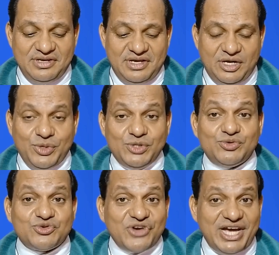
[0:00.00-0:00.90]
And when you
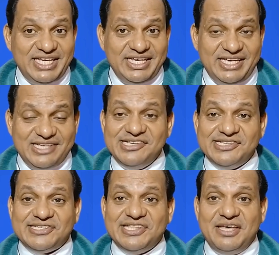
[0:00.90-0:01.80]
try in
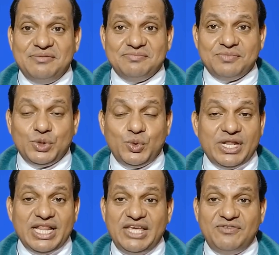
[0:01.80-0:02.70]
his name, your
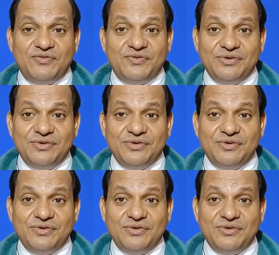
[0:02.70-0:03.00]
life